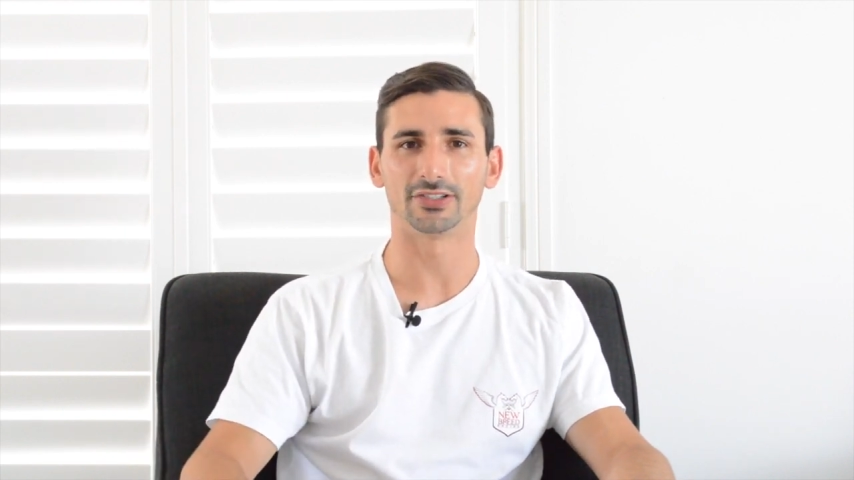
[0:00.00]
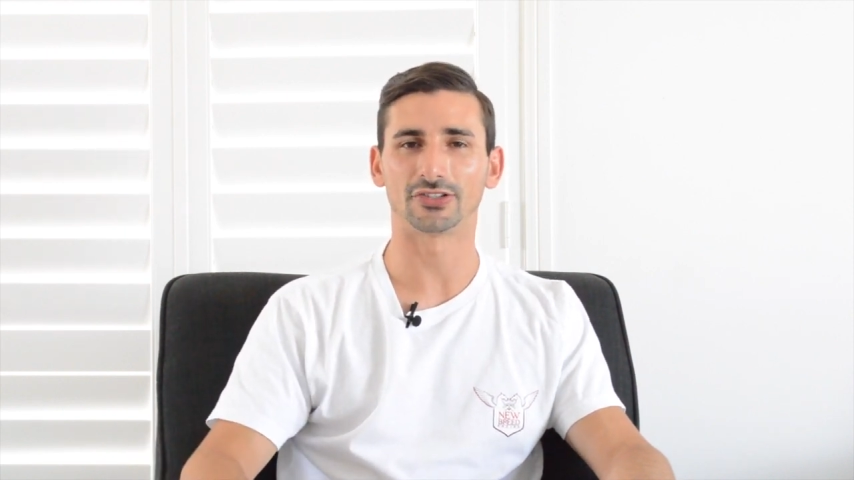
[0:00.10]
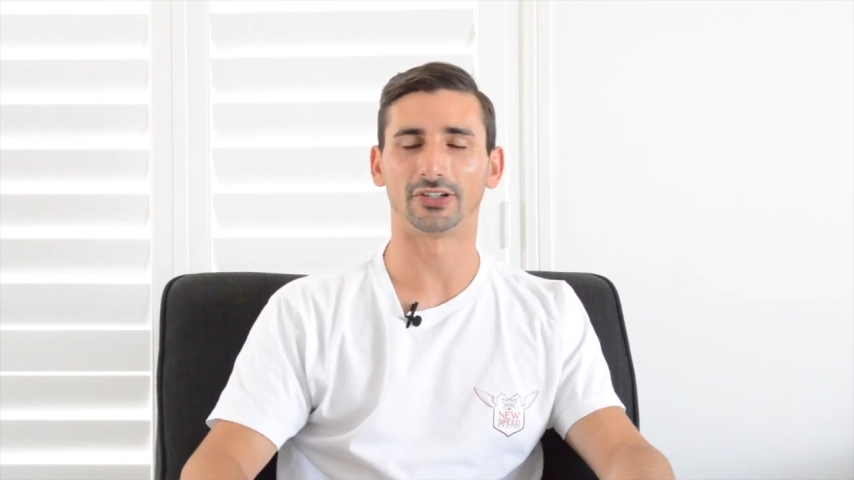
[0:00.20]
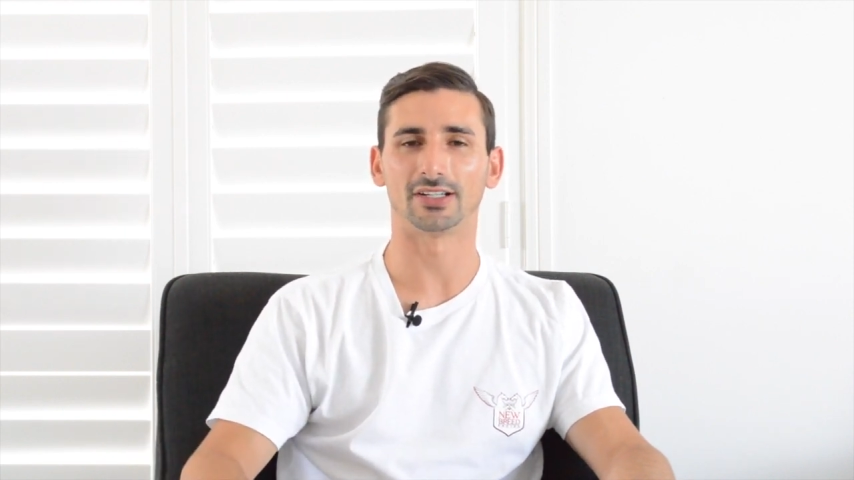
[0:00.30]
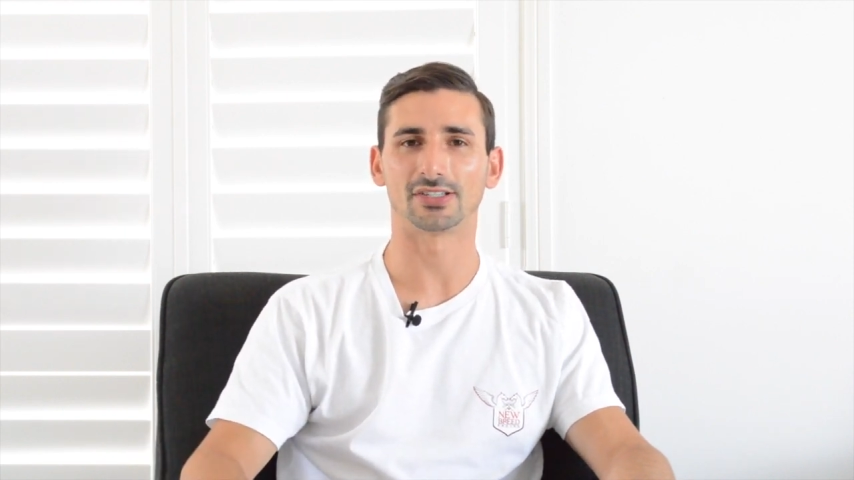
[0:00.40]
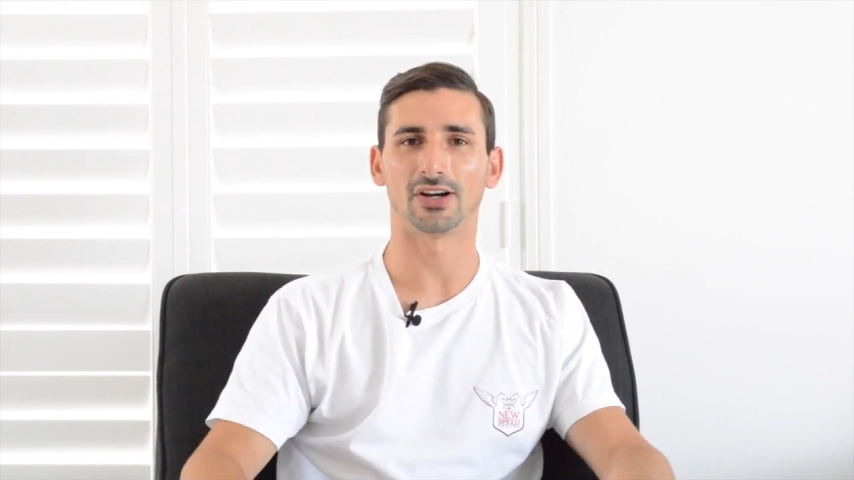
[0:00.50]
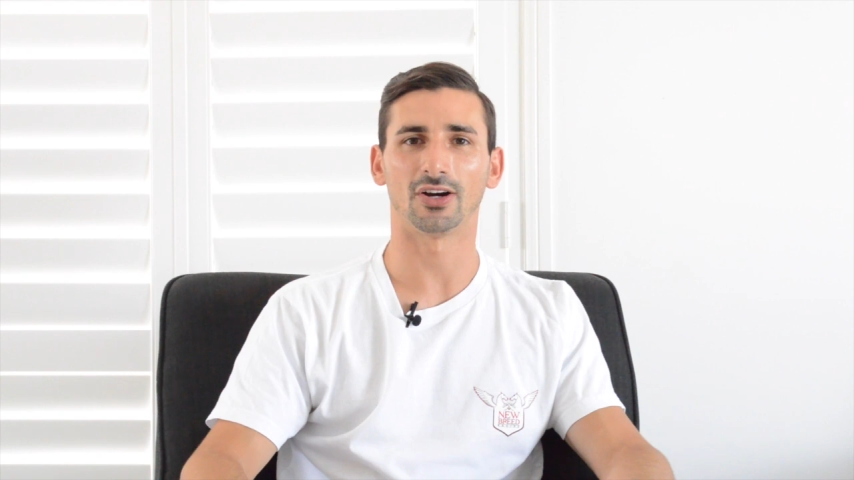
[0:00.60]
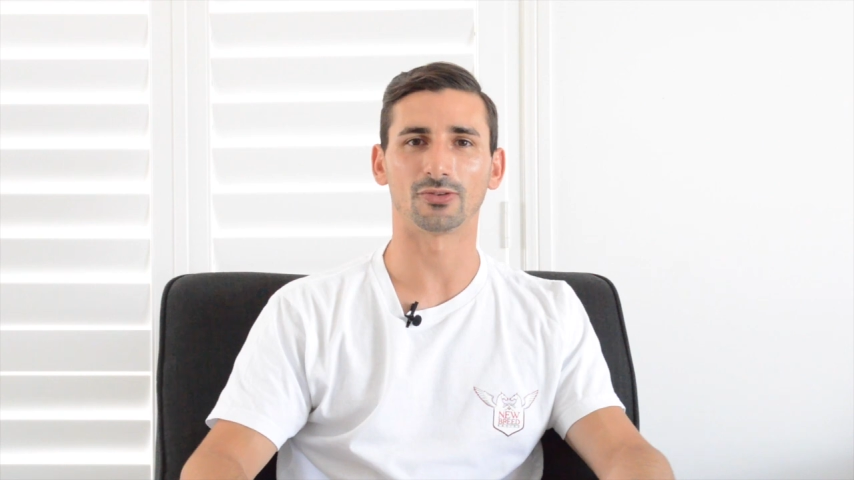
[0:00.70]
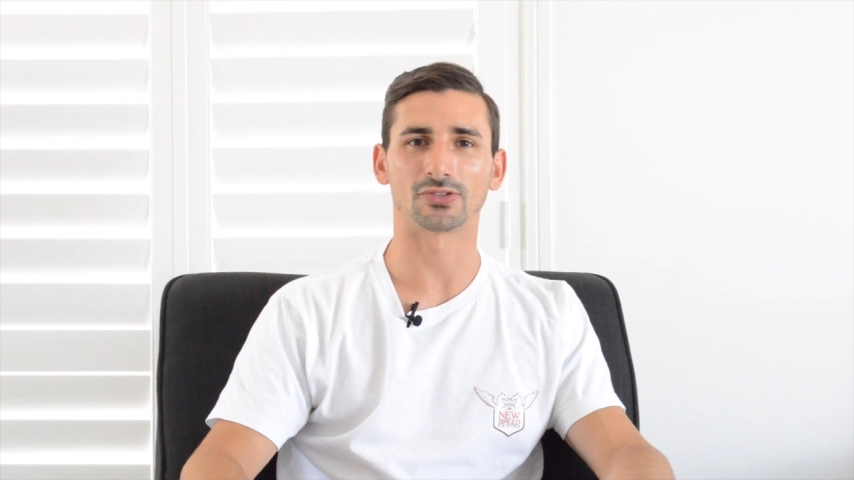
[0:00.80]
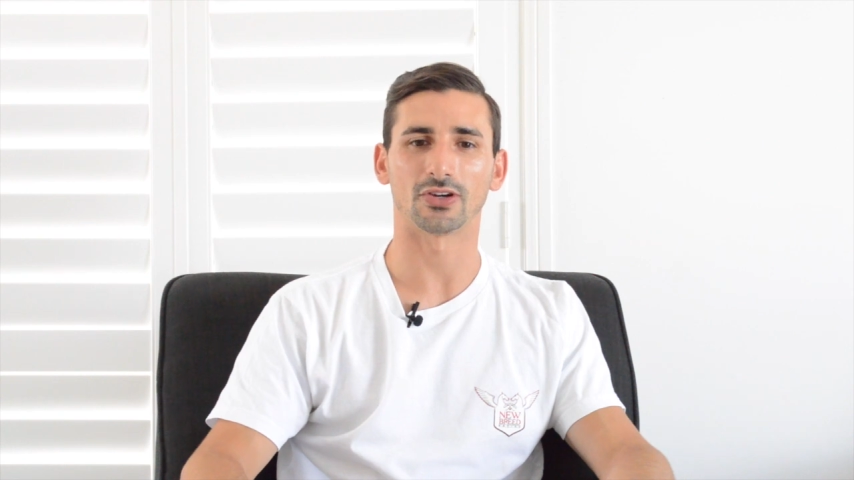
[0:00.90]
industry as a
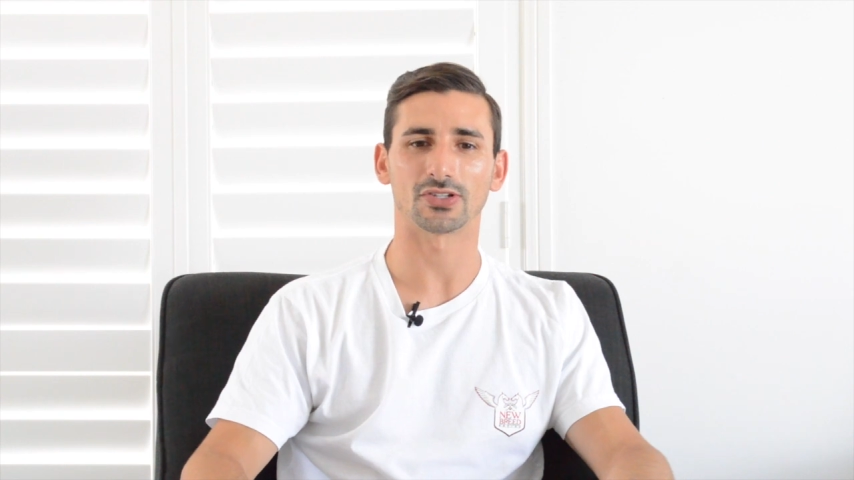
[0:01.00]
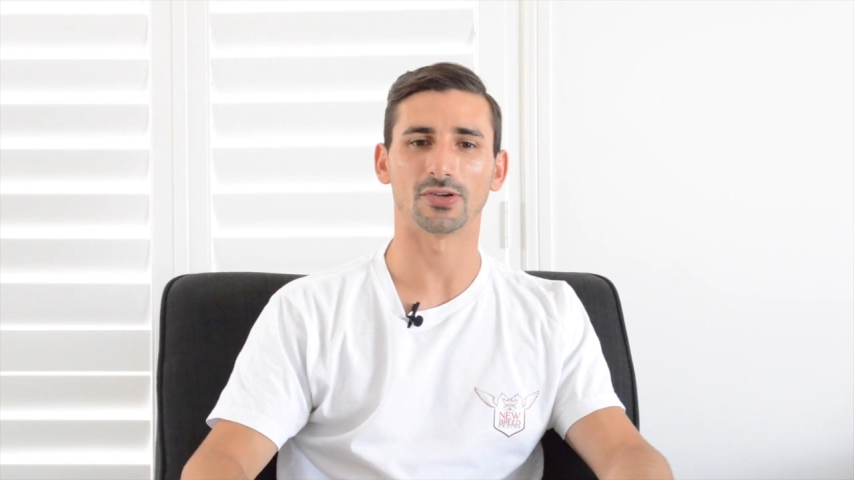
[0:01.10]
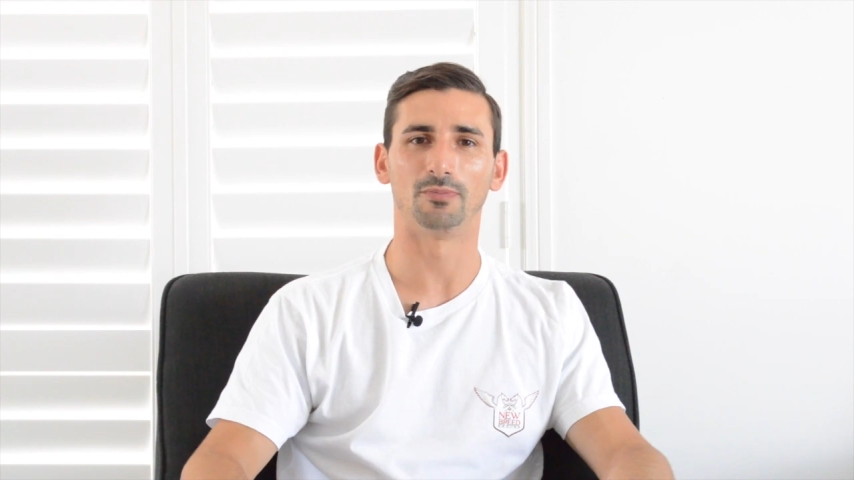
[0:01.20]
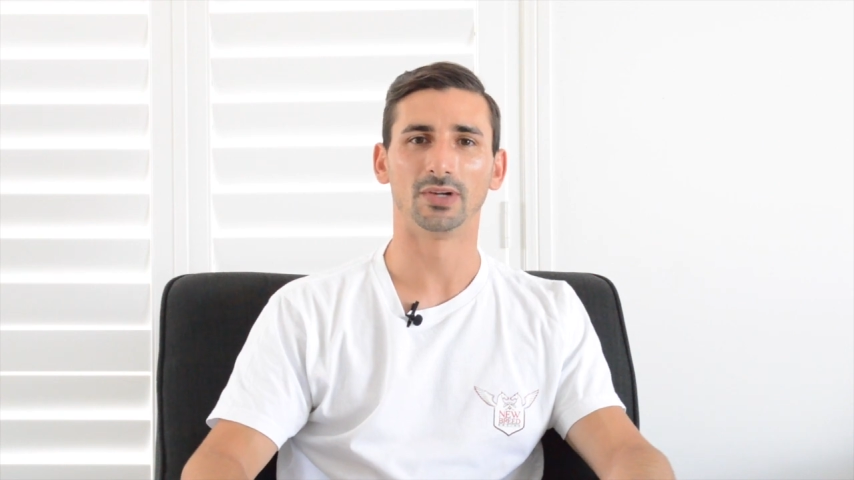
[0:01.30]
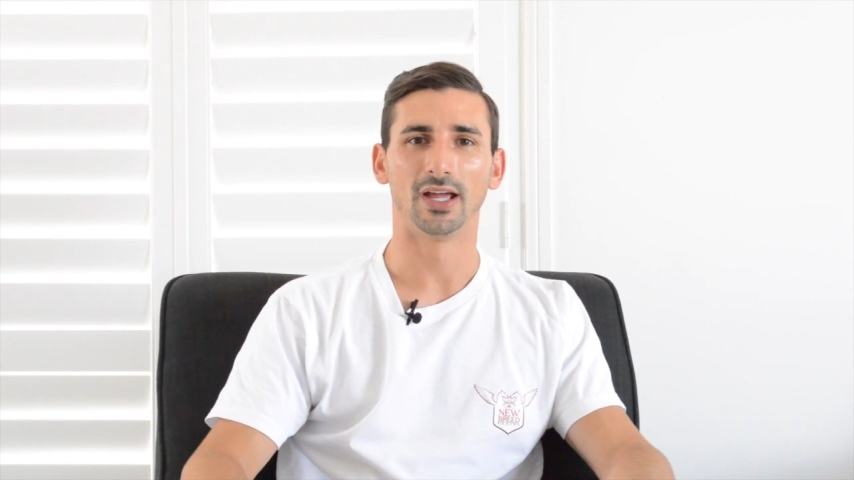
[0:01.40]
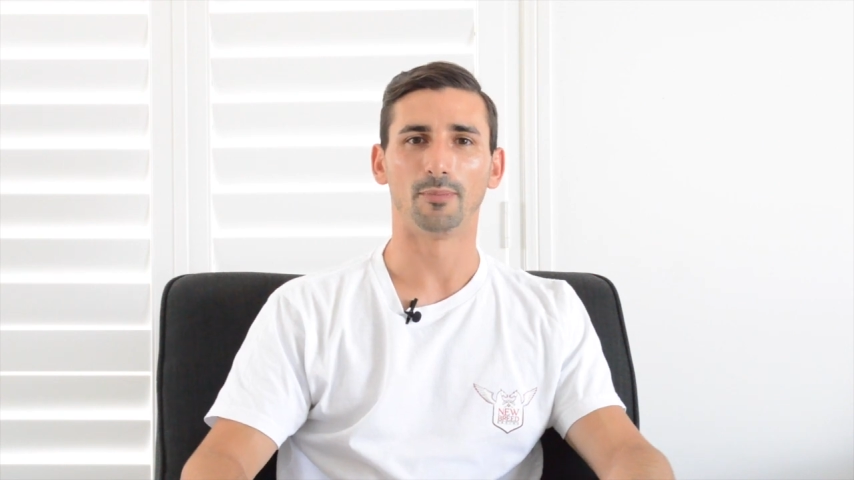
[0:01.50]
whole has got some